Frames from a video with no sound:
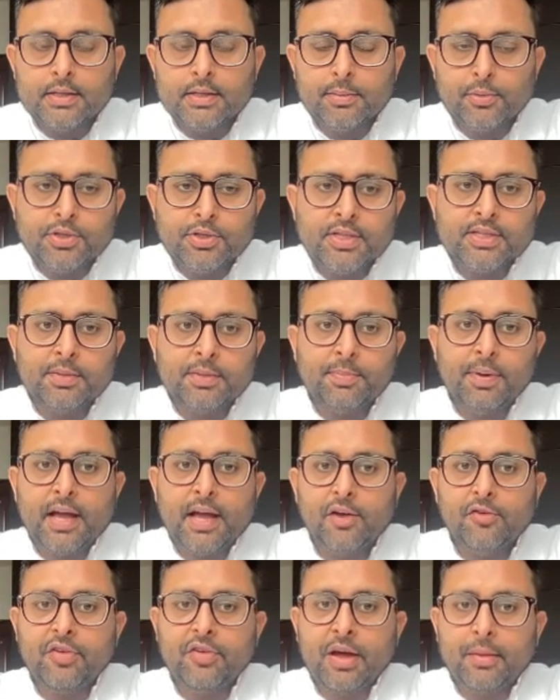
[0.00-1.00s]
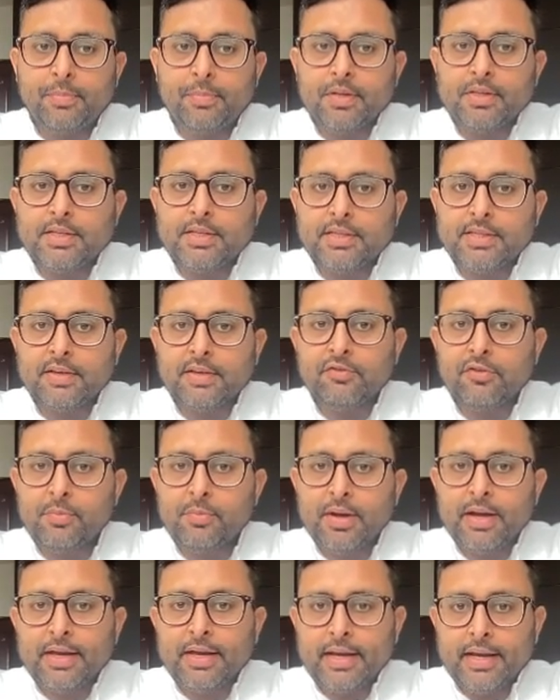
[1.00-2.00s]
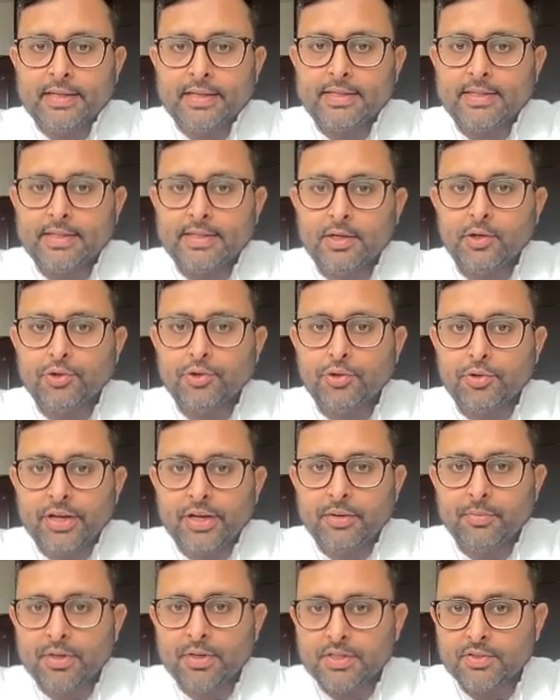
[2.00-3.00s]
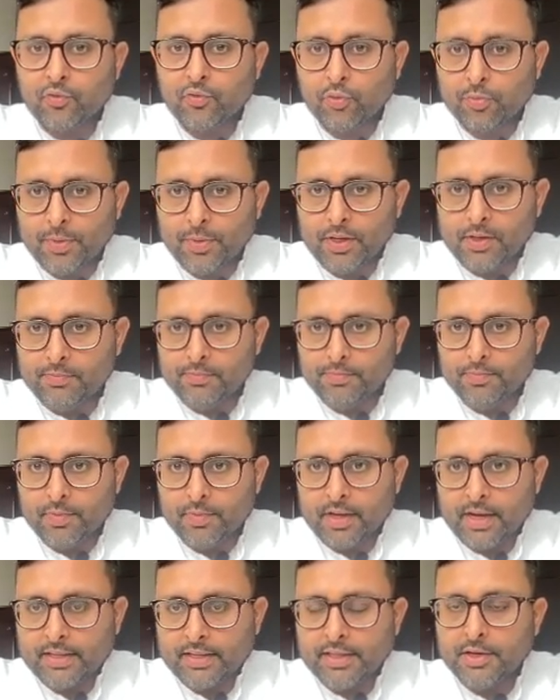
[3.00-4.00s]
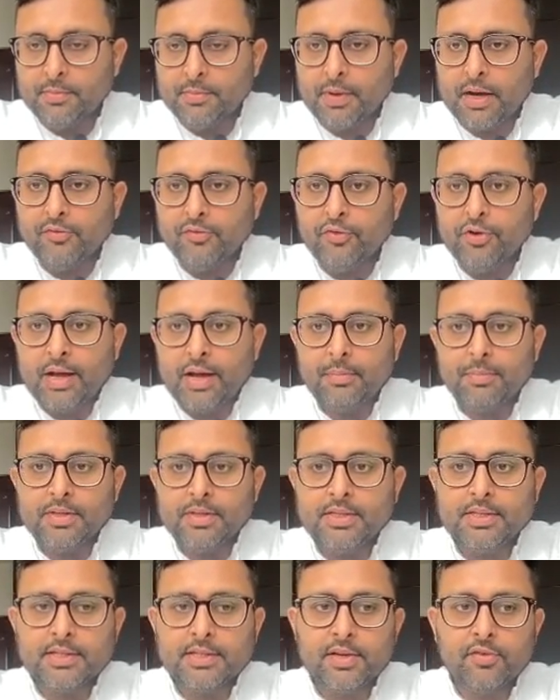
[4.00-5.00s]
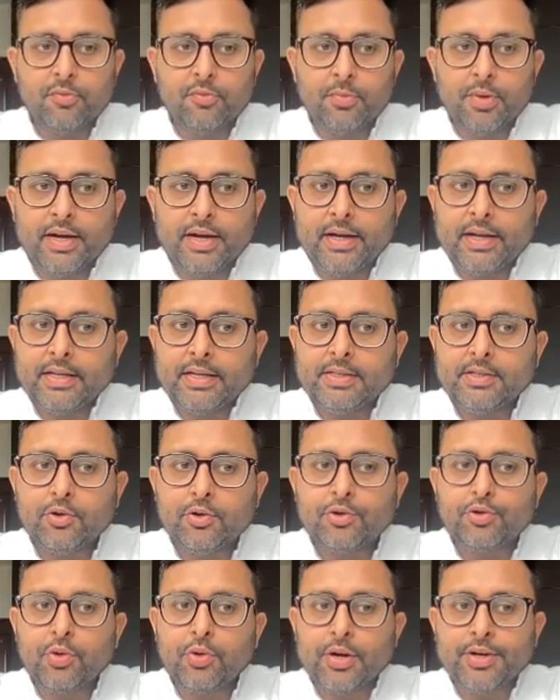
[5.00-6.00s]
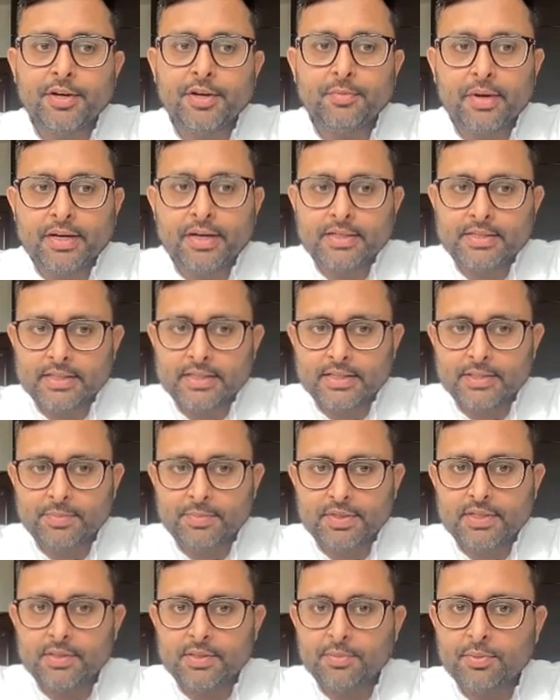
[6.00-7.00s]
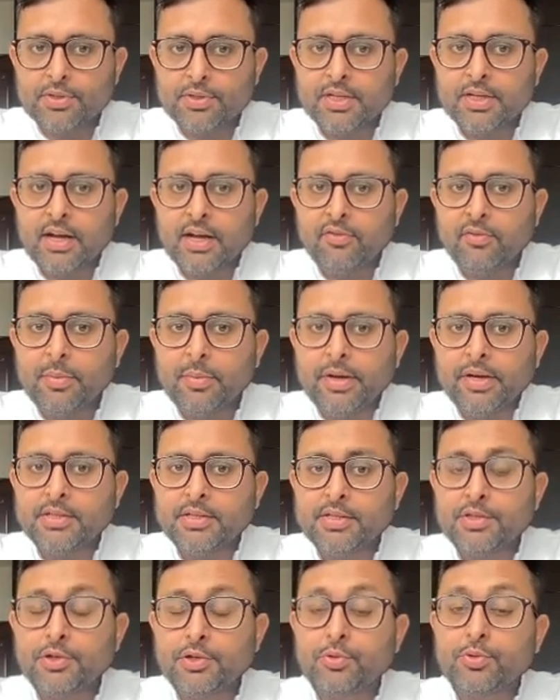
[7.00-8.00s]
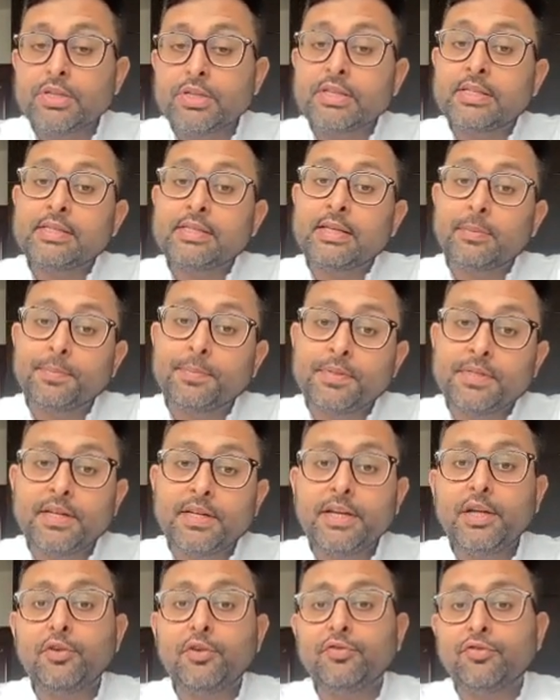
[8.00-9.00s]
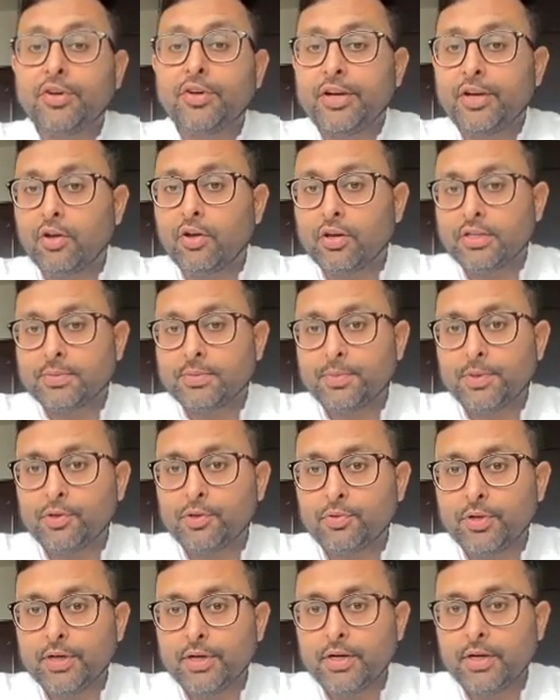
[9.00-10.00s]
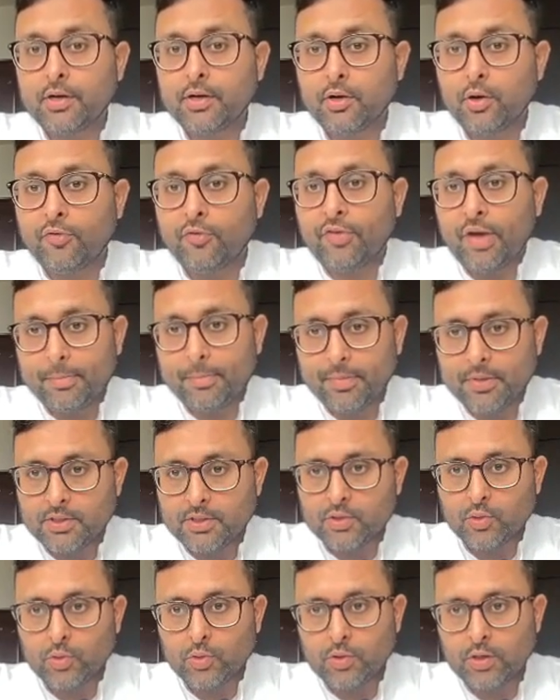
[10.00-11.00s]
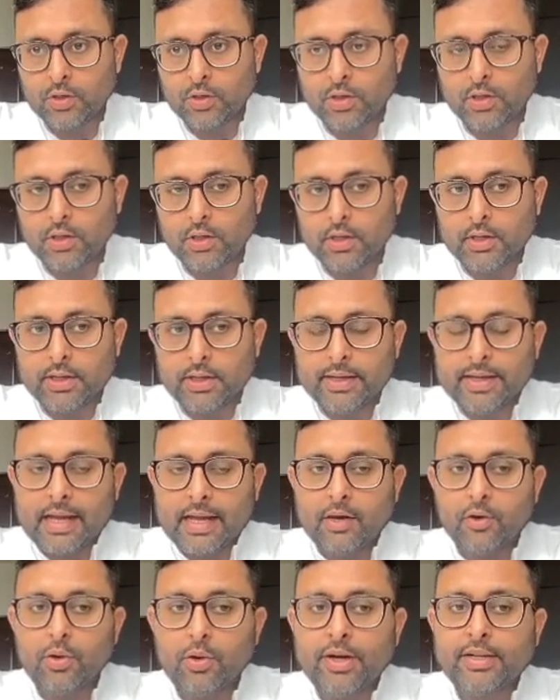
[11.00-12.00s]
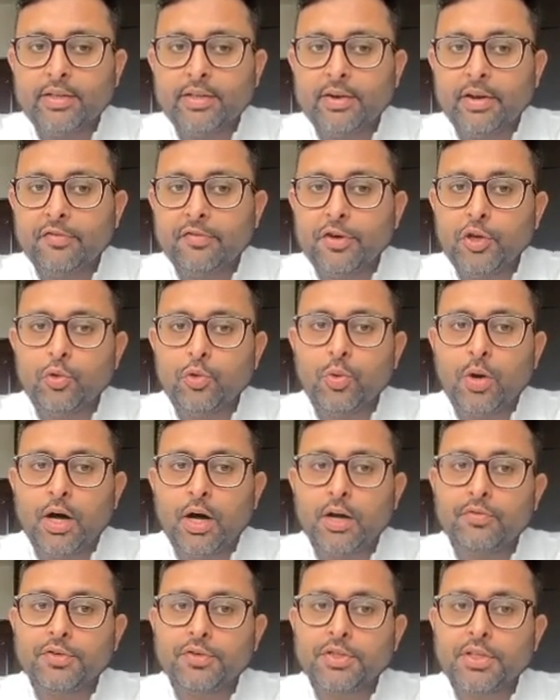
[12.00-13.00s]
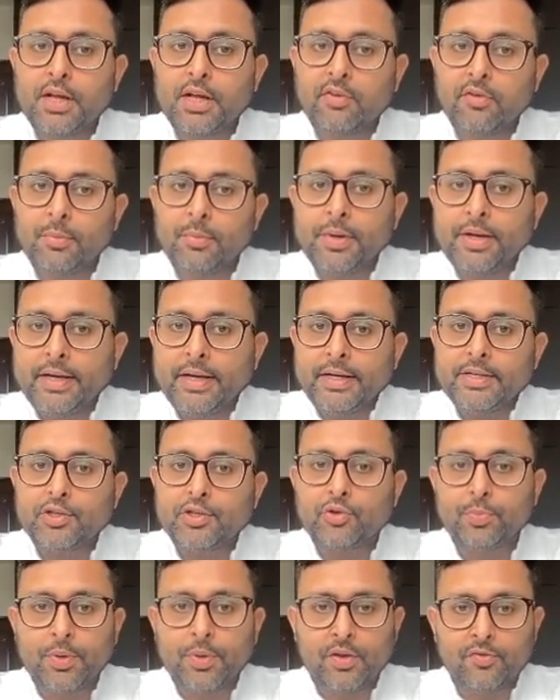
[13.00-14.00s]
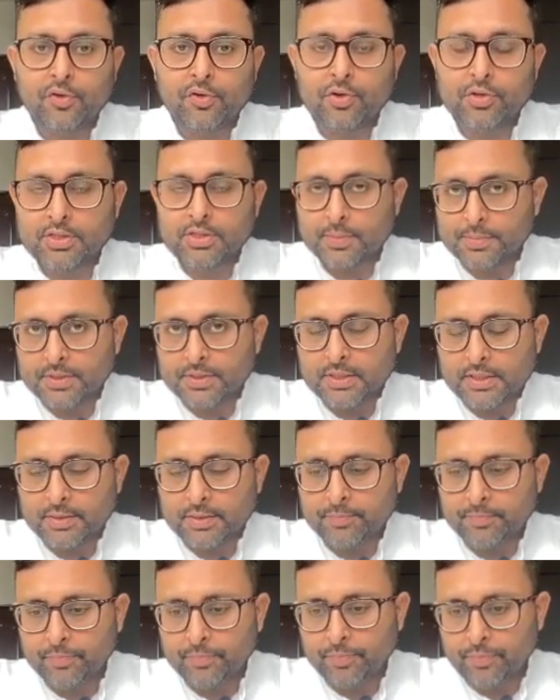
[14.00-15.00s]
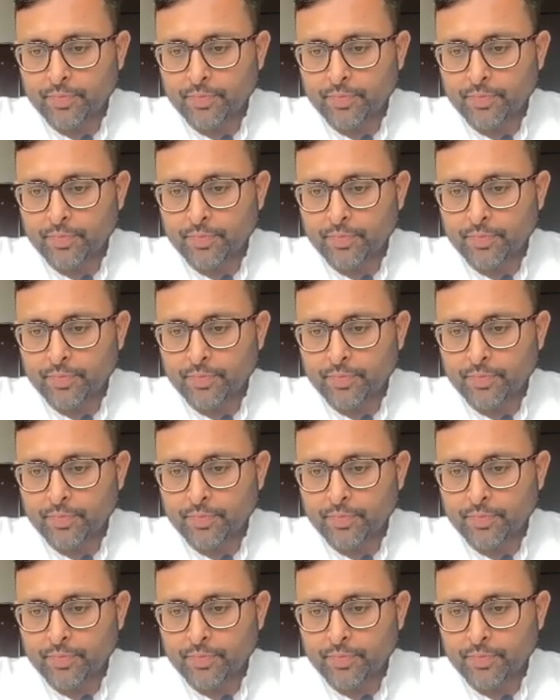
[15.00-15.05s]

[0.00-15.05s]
Suppose the supply of apples is given by S is equal to 10 plus 4P, and the demand for apples is given by D is equal to 100 minus 6P. Suppose the government institutes a subsidy of $3 per unit of apples sold. Calculate the revenue R which the government needs to pay for a subsidy.